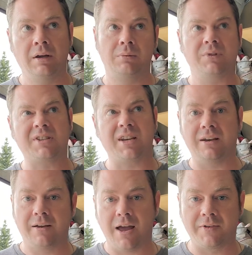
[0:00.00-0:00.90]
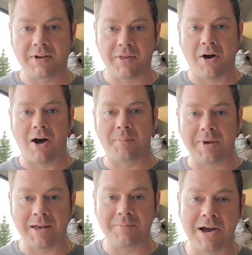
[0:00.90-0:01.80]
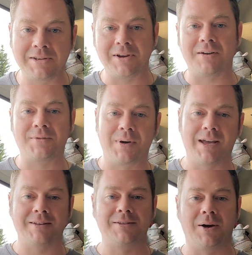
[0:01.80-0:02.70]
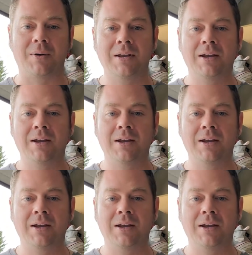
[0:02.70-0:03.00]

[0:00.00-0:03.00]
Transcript: We'll see, I haven't done the hopping yet in my software yet, so